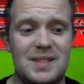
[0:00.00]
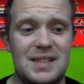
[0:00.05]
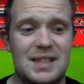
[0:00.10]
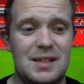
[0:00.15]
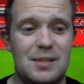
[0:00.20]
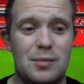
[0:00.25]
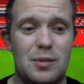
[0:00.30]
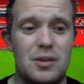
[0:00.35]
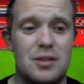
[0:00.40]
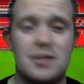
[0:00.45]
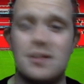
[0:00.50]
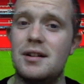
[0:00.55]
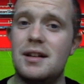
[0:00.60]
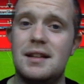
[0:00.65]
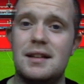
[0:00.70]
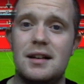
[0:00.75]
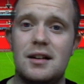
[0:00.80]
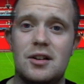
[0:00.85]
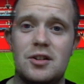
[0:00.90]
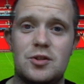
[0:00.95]
it was only
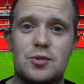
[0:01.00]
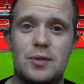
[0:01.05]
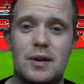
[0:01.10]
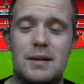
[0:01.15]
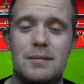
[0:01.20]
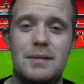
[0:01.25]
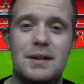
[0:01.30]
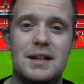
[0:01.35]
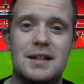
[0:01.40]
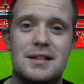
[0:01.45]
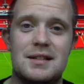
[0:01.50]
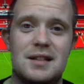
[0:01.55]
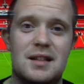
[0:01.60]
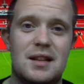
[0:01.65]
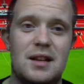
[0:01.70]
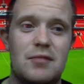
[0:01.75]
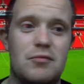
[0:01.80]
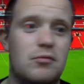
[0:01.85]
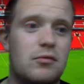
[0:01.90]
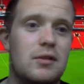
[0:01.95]
in the last 20 minutes that
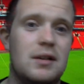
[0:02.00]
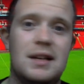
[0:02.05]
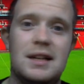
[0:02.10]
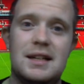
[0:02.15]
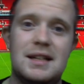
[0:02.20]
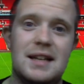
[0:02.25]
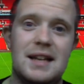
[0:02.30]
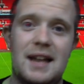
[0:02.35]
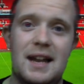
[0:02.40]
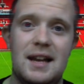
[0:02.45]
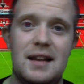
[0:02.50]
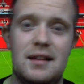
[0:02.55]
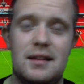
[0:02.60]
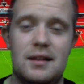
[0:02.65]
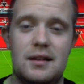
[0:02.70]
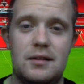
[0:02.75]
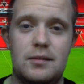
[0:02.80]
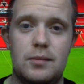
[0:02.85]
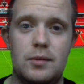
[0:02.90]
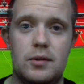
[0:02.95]
they really did
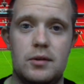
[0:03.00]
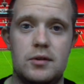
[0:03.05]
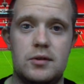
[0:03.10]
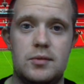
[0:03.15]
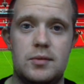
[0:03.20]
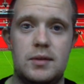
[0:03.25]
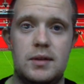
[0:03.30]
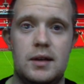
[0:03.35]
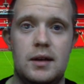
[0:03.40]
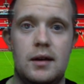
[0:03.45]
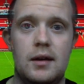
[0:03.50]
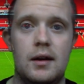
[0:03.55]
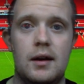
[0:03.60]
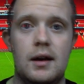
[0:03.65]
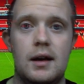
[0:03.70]
anything, to be honest with you.